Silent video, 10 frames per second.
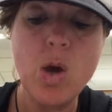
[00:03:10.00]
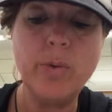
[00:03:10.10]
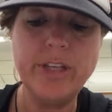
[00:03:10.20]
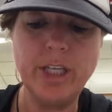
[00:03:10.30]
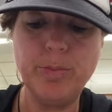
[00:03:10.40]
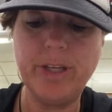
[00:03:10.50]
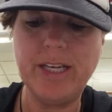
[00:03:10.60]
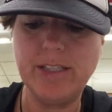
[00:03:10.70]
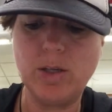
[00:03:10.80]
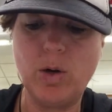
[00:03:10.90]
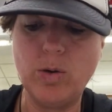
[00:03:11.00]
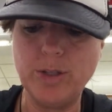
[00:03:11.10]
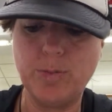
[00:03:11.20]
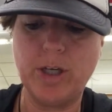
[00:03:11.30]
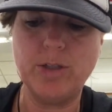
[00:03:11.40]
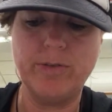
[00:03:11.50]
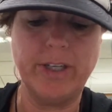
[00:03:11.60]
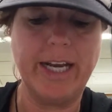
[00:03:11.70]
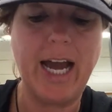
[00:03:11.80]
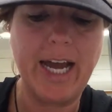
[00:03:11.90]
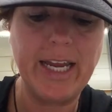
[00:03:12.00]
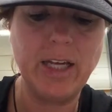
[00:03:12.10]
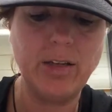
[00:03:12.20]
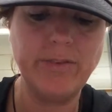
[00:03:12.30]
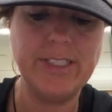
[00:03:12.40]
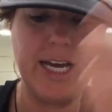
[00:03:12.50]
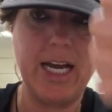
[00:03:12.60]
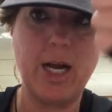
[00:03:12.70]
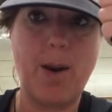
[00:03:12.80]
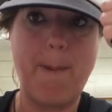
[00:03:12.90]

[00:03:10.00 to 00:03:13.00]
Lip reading: When the airplane as a whole is brought to a very high angle of attack,